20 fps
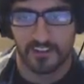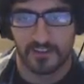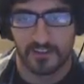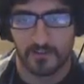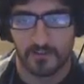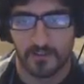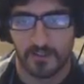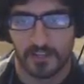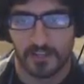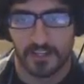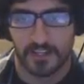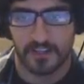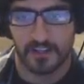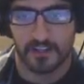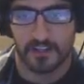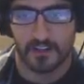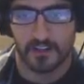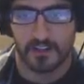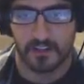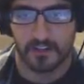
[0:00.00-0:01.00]
But yeah,
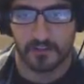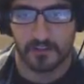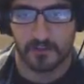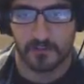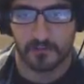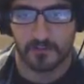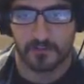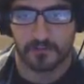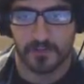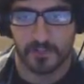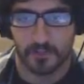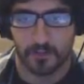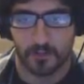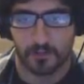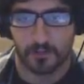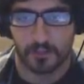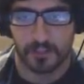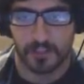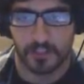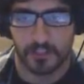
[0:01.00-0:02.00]
over the
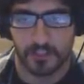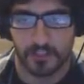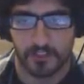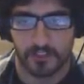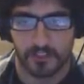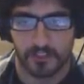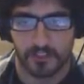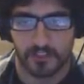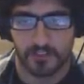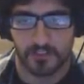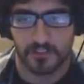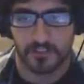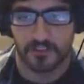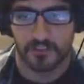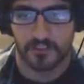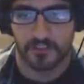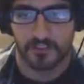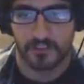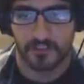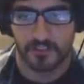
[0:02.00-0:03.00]
years,
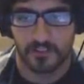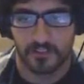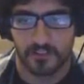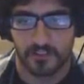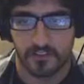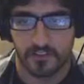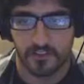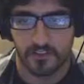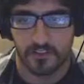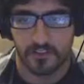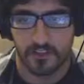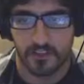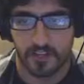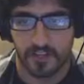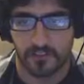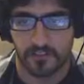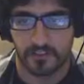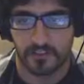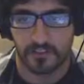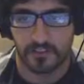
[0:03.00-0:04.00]
I
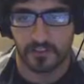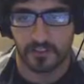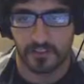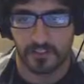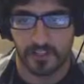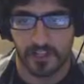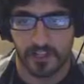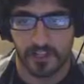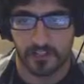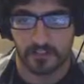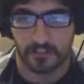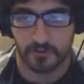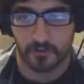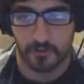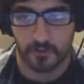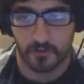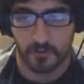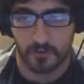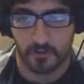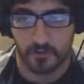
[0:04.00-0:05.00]
eventually got into
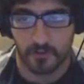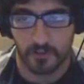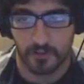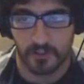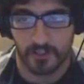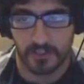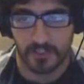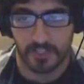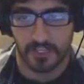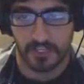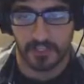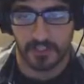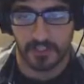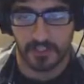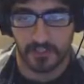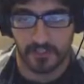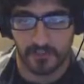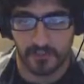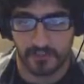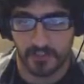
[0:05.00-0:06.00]
Pokemon and
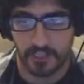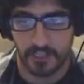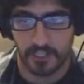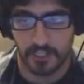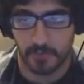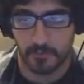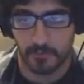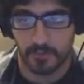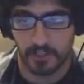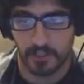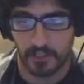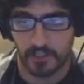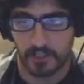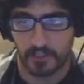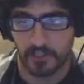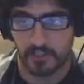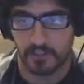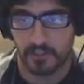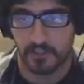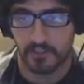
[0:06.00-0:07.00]
handheld gaming.
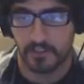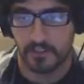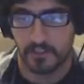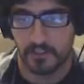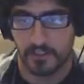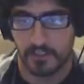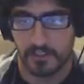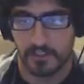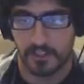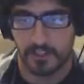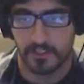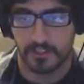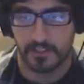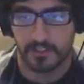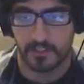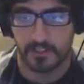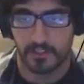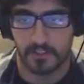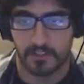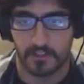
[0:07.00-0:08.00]
And
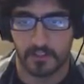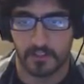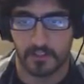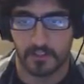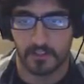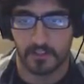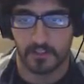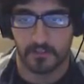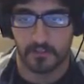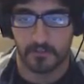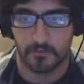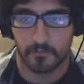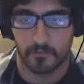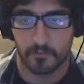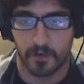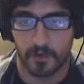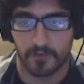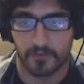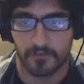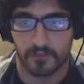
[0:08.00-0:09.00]
then my
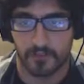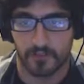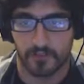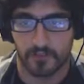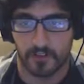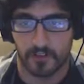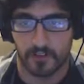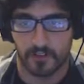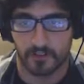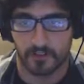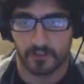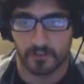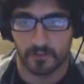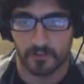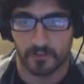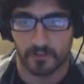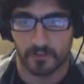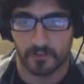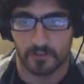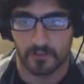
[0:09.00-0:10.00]
first
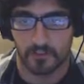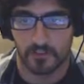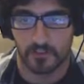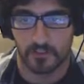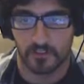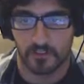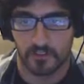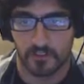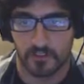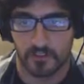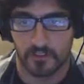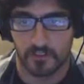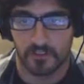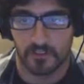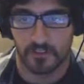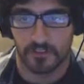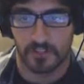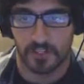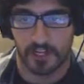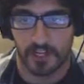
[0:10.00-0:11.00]
console
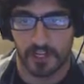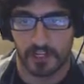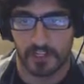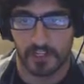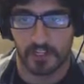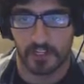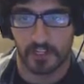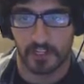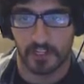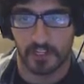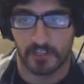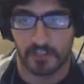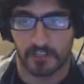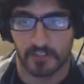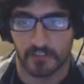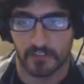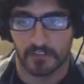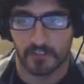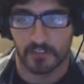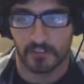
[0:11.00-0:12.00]
that I got
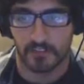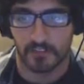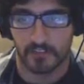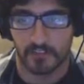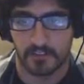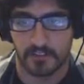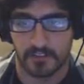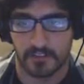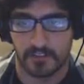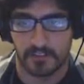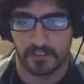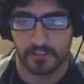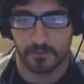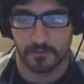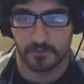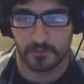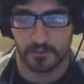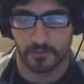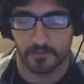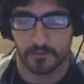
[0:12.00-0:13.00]
that
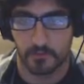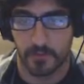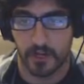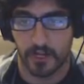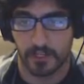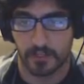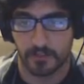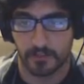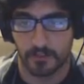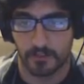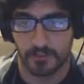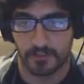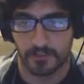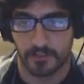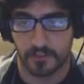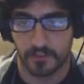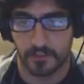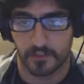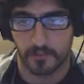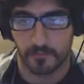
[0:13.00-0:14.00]
was mine was
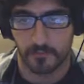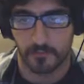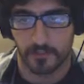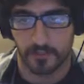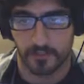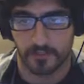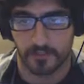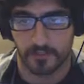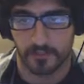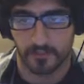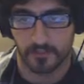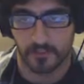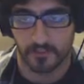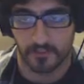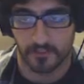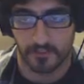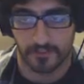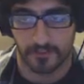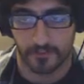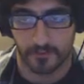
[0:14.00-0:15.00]
a PlayStation
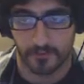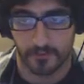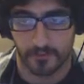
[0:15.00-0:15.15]
2.